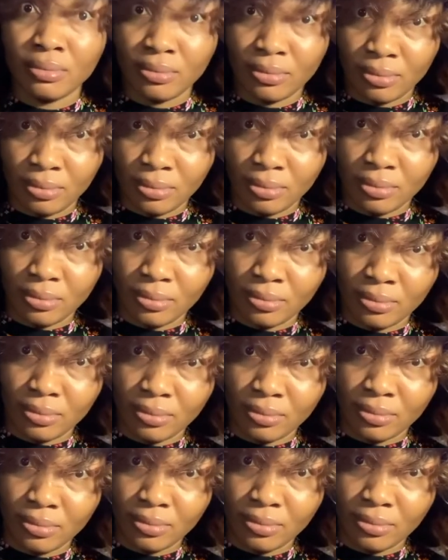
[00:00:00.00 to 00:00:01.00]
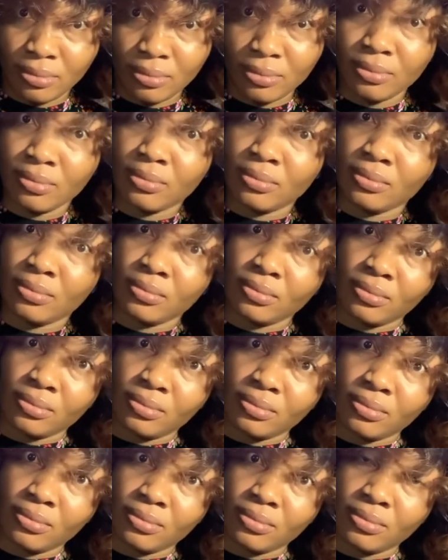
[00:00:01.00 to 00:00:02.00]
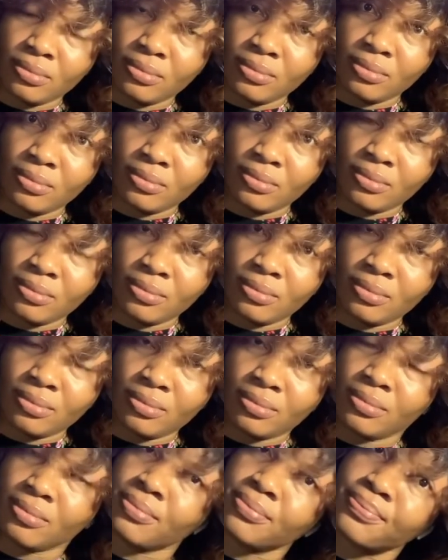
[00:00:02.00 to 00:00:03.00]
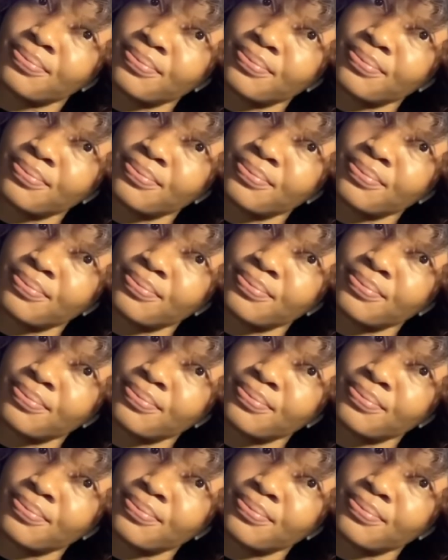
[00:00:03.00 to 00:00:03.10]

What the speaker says: (silence)